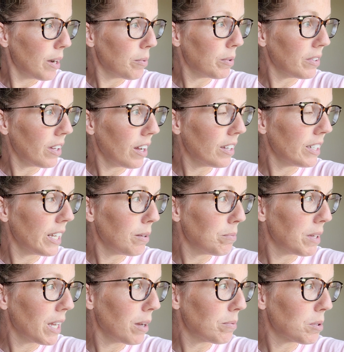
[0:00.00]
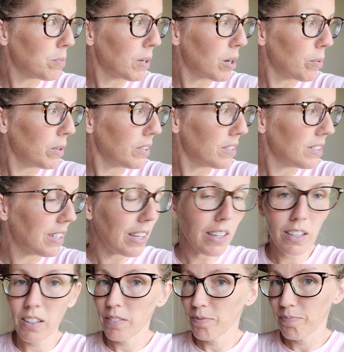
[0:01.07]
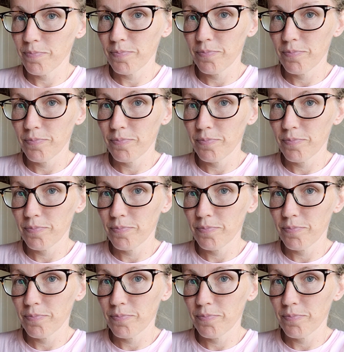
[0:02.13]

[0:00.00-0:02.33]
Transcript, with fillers: I will not name names, but I will say,